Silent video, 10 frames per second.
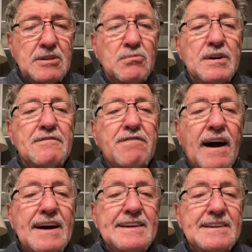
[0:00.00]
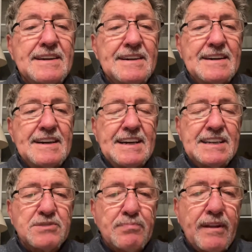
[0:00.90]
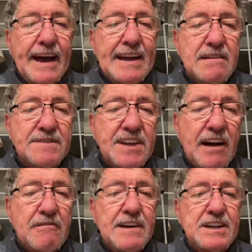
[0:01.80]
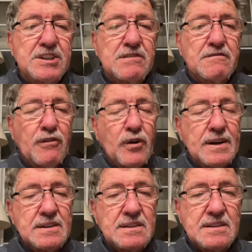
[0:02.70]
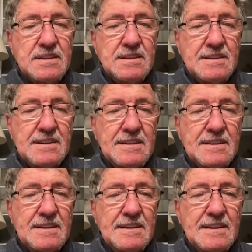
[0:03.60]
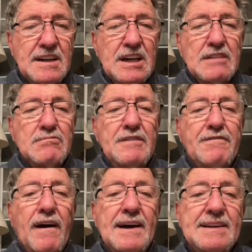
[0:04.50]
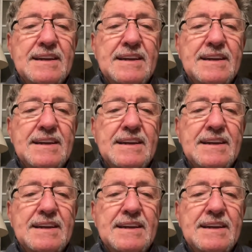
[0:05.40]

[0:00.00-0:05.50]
we find His plan of salvation for us we find